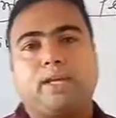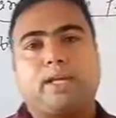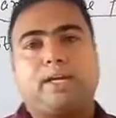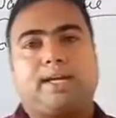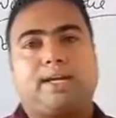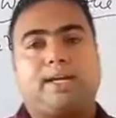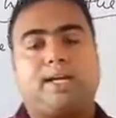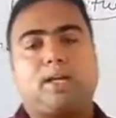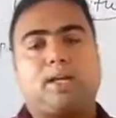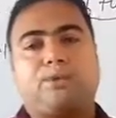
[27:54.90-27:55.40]

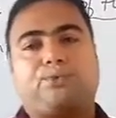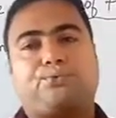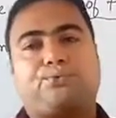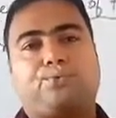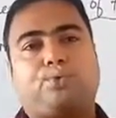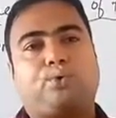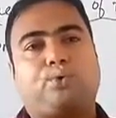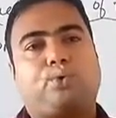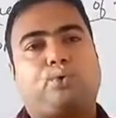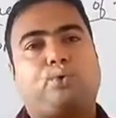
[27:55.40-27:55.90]
if
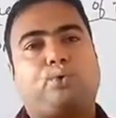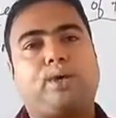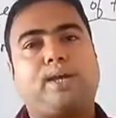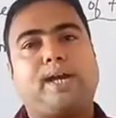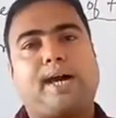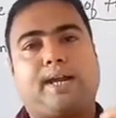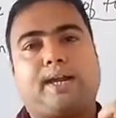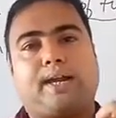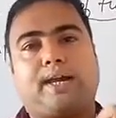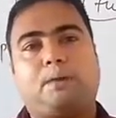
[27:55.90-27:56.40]
we
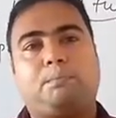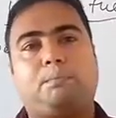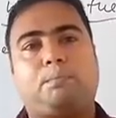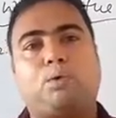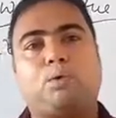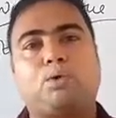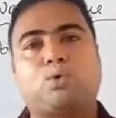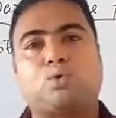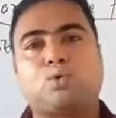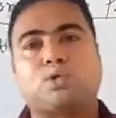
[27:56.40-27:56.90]
are
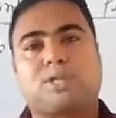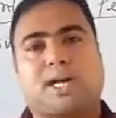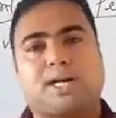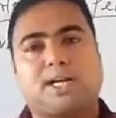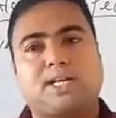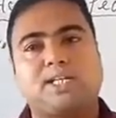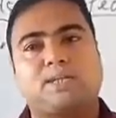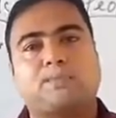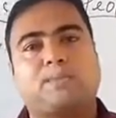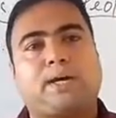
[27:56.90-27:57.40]
able to
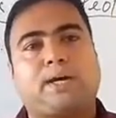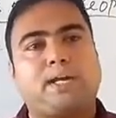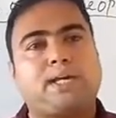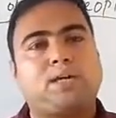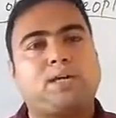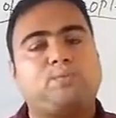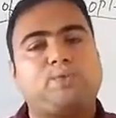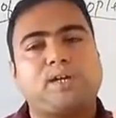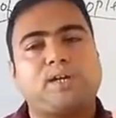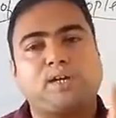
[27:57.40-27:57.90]
satisfy
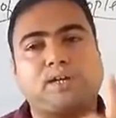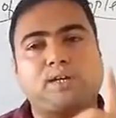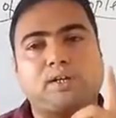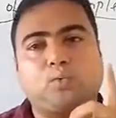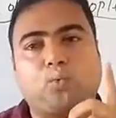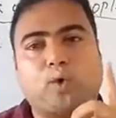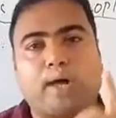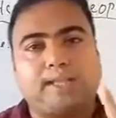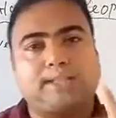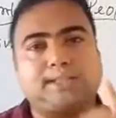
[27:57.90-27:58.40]
even
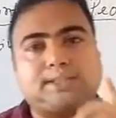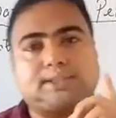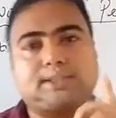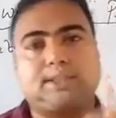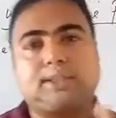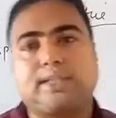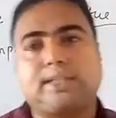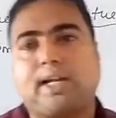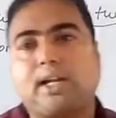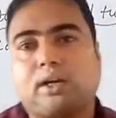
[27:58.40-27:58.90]
one
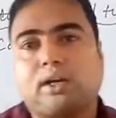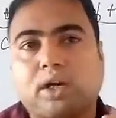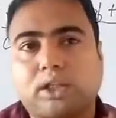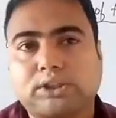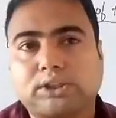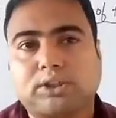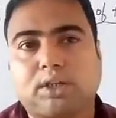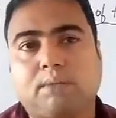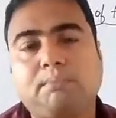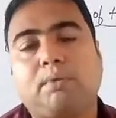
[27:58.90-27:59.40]
single
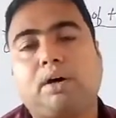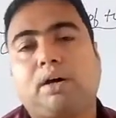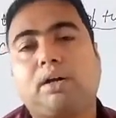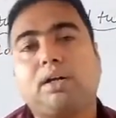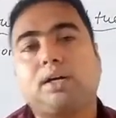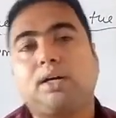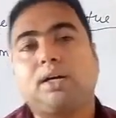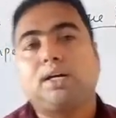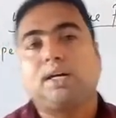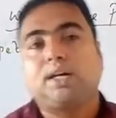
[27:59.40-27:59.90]
customer,